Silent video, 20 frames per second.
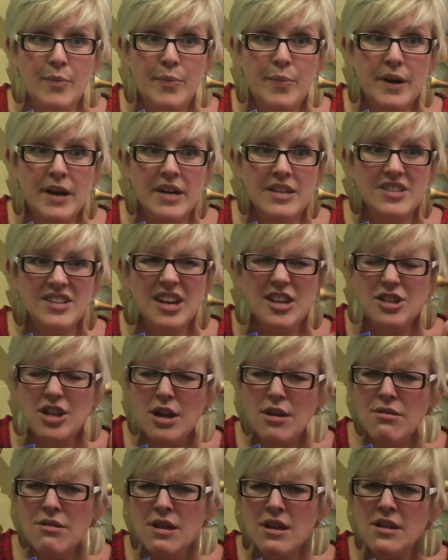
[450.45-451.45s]
but I
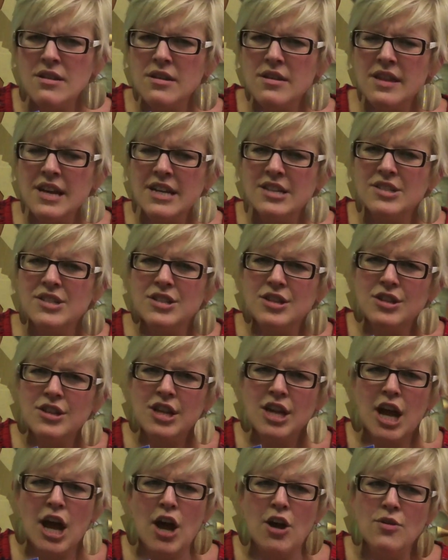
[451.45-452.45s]
don't think that that's
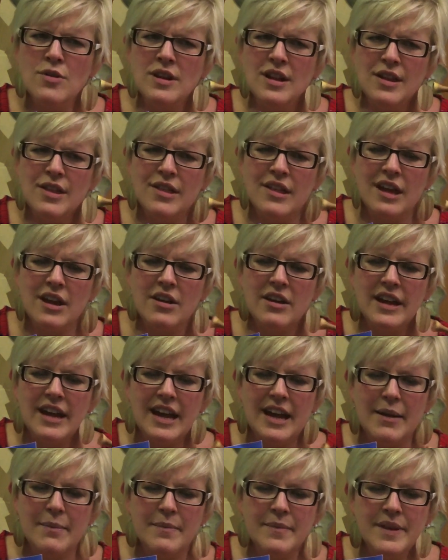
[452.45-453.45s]
the only thing I
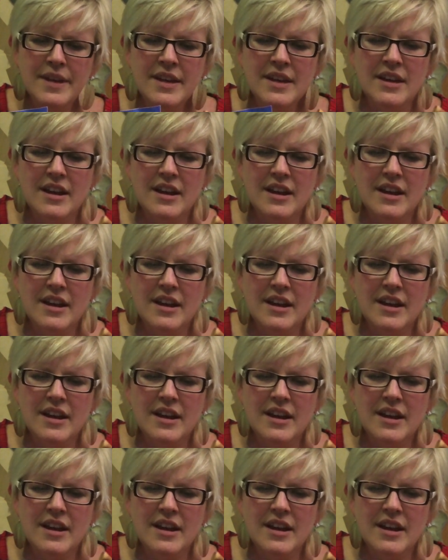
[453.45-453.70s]
am.